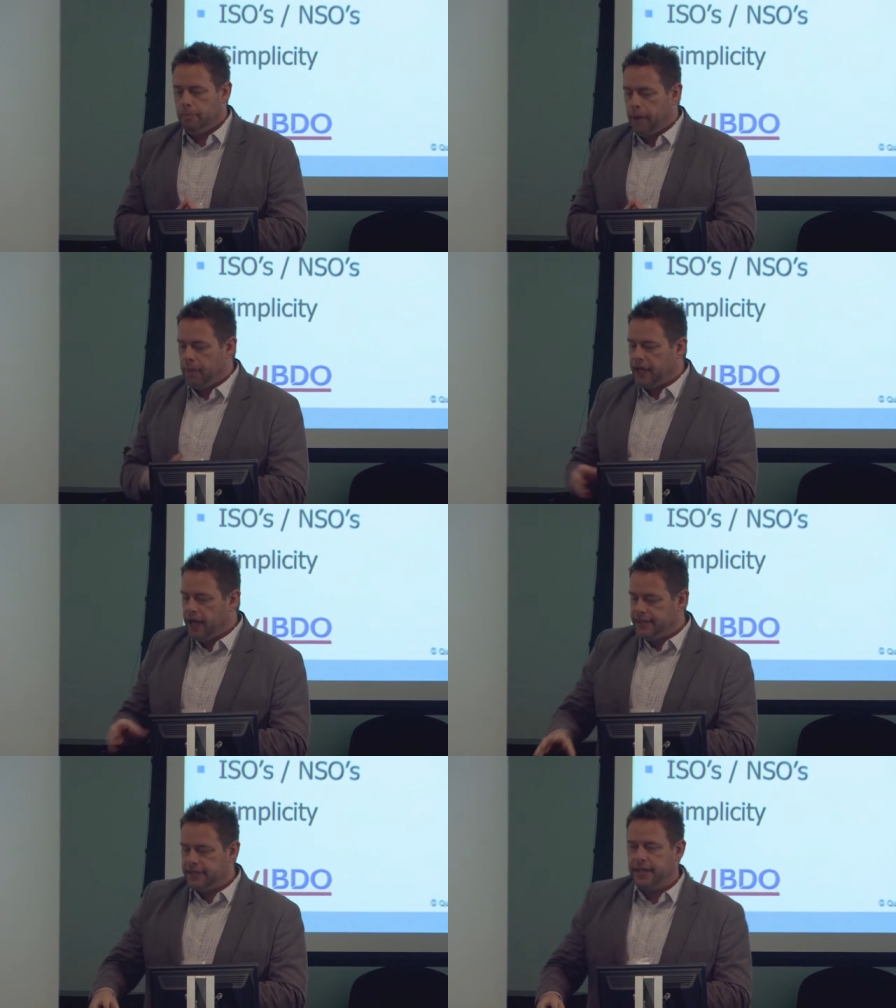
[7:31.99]
But
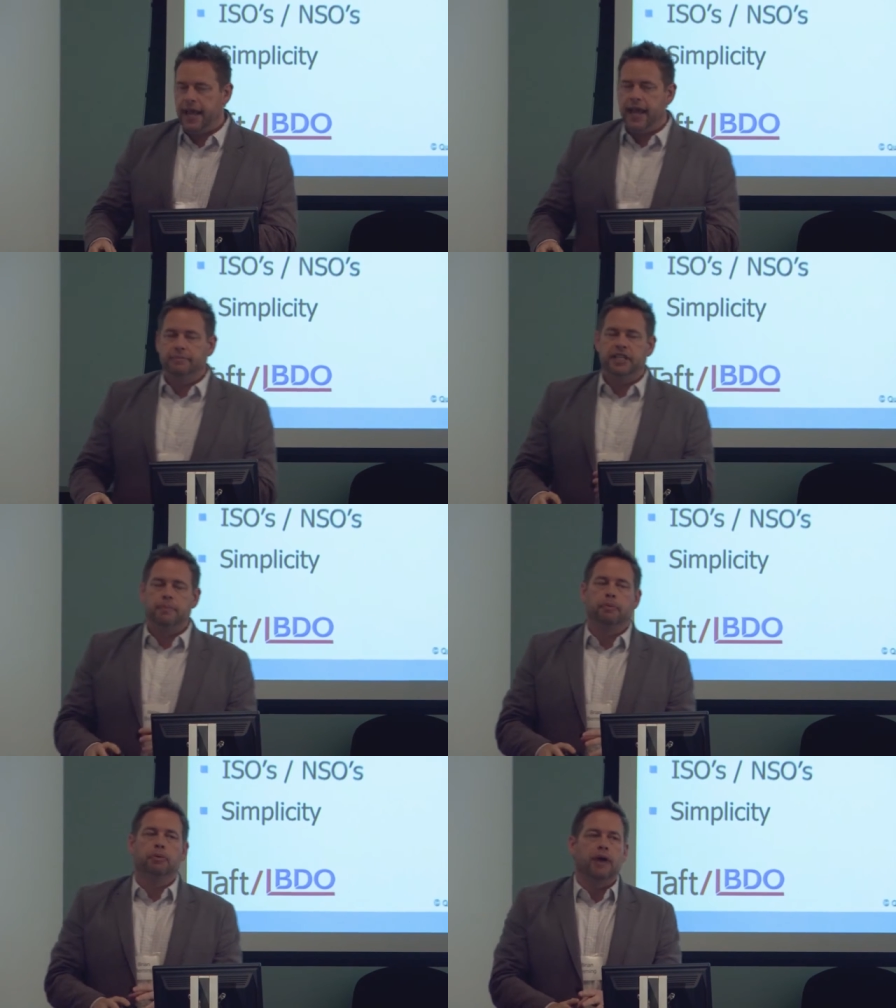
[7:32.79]
because it's an AMT
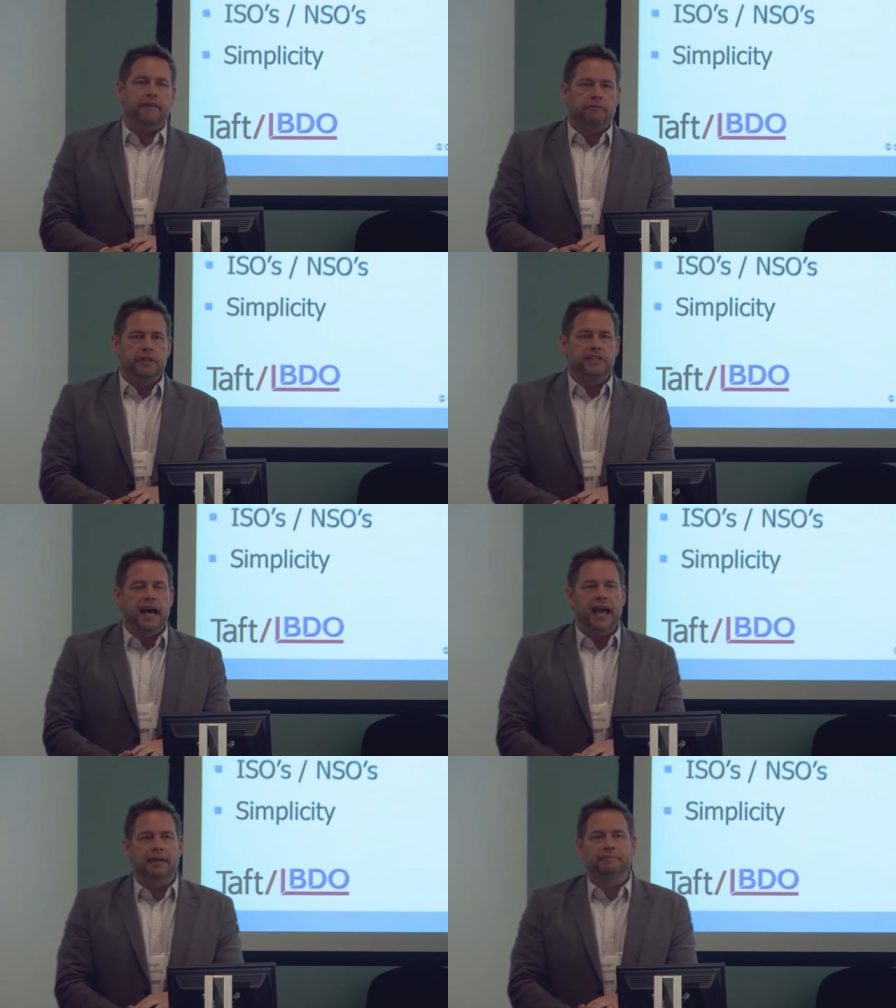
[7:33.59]
preference
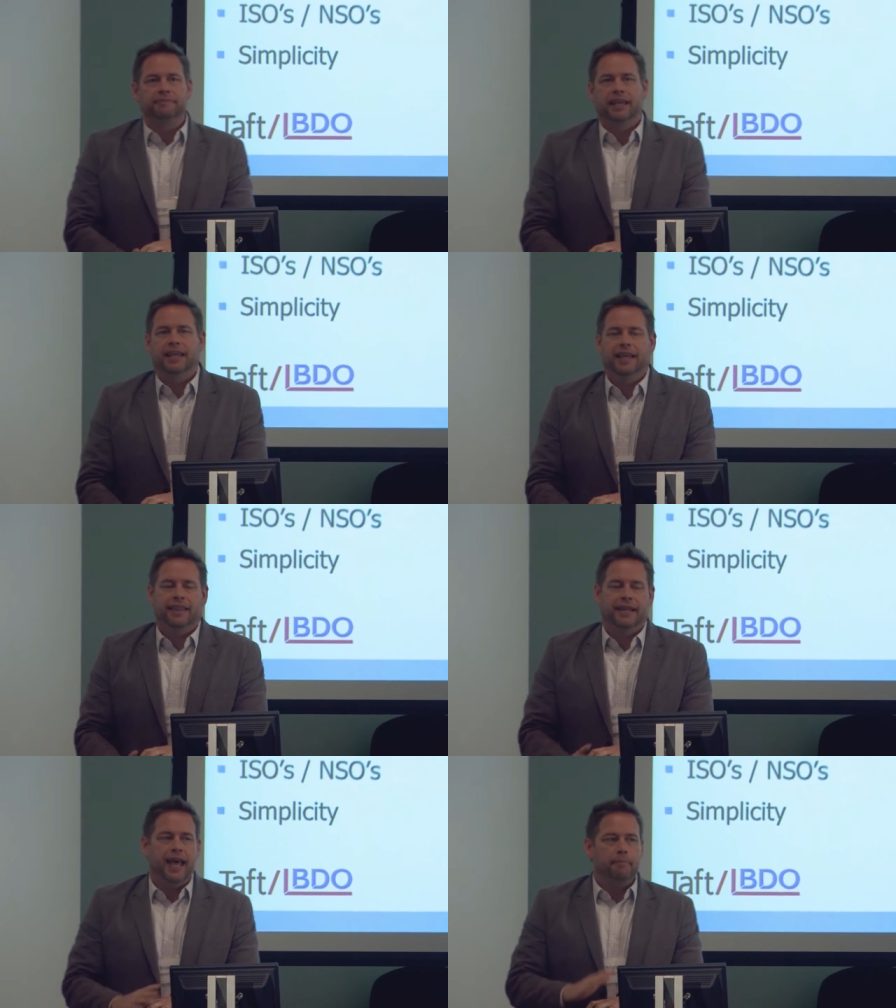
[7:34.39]
item,
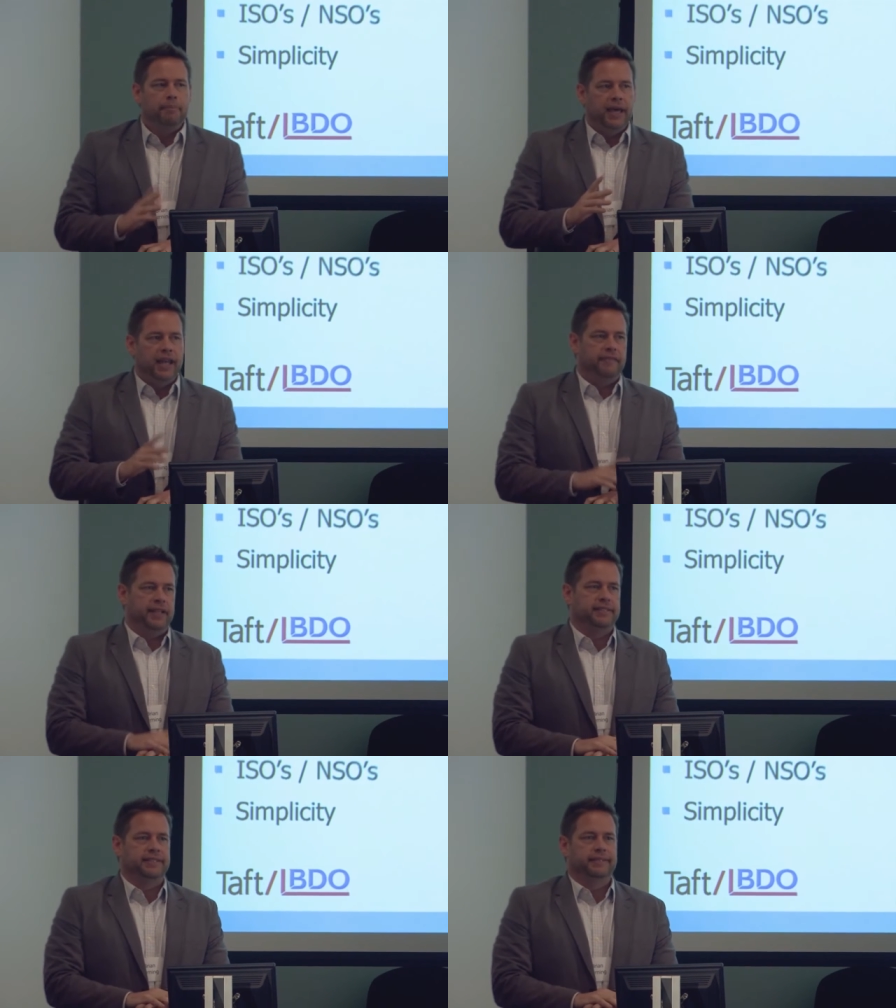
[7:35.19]
the net
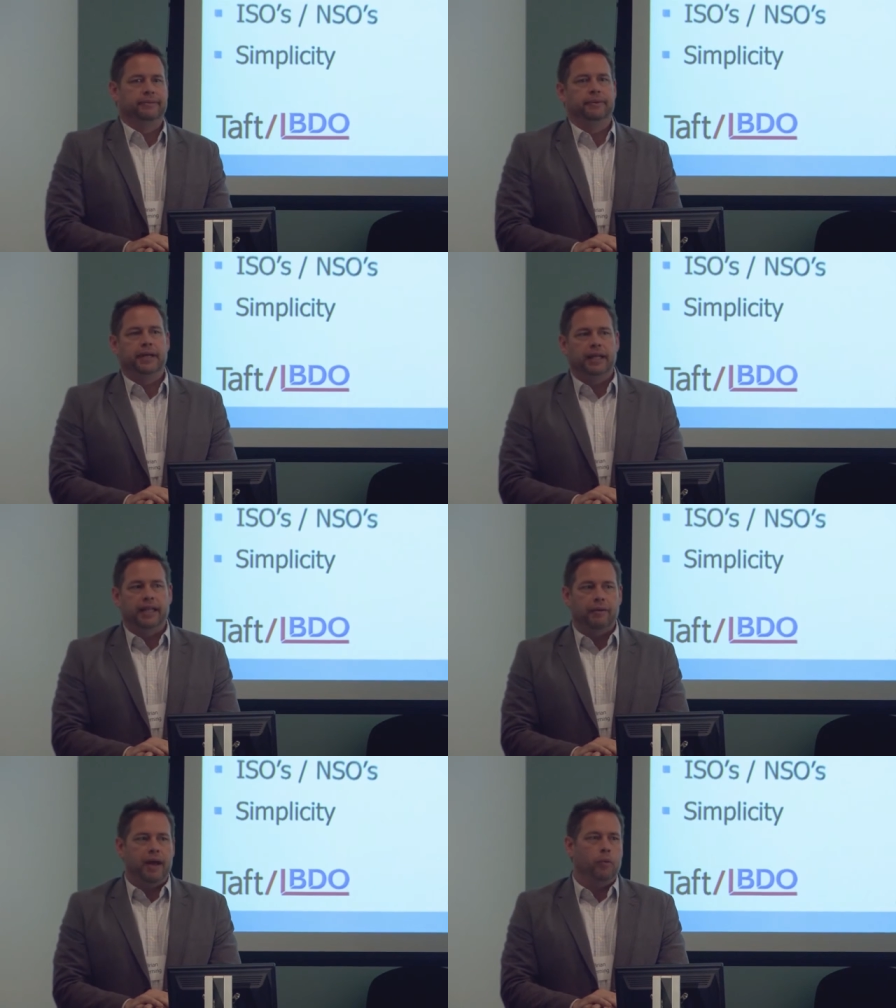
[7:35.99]
benefit's
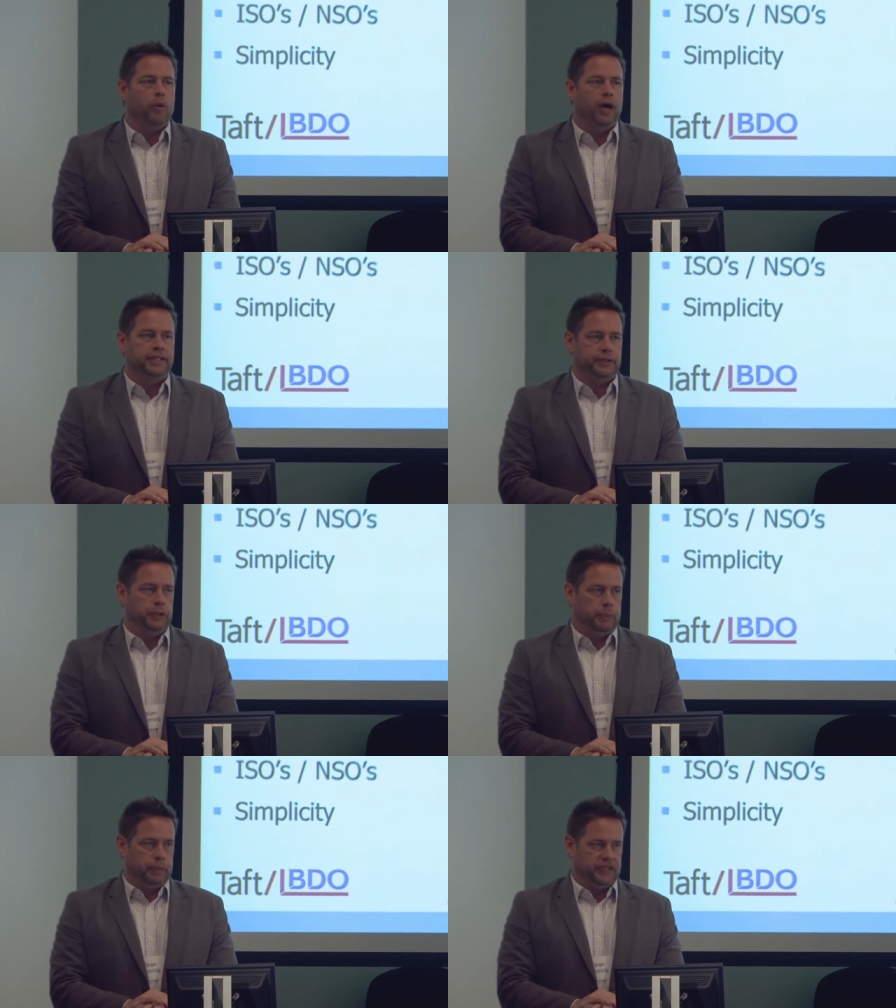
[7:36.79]
really around 1%
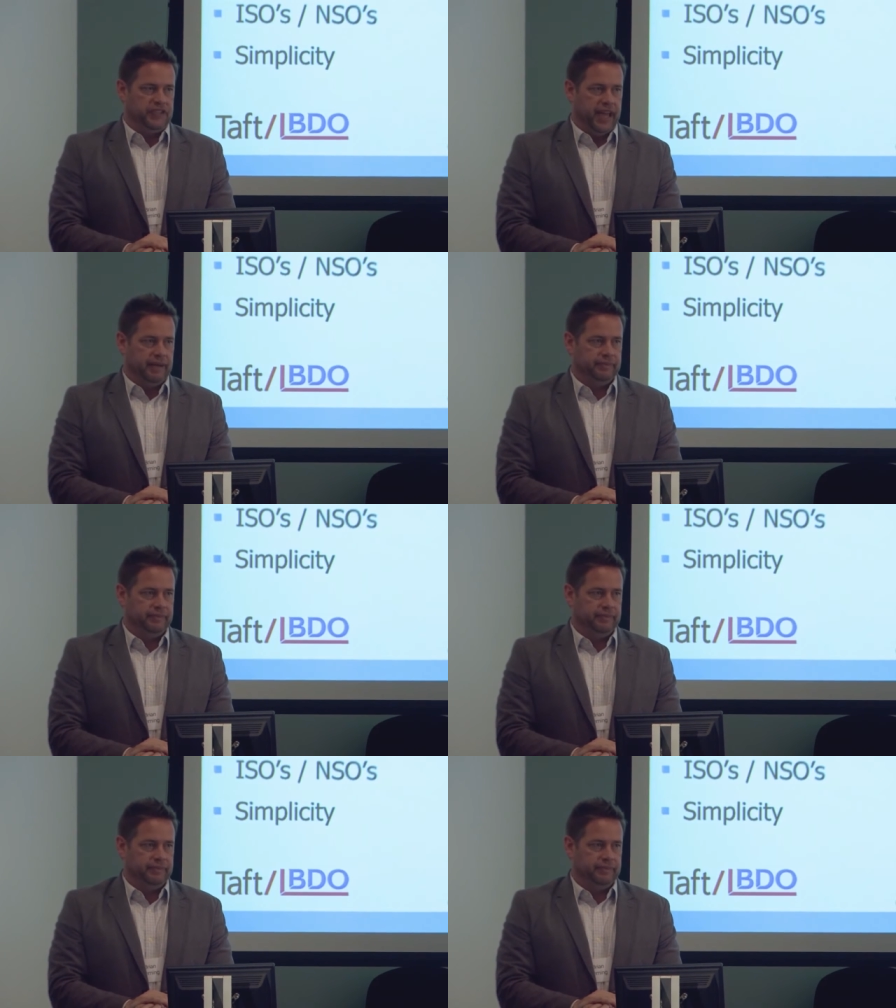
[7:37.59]
to 2%.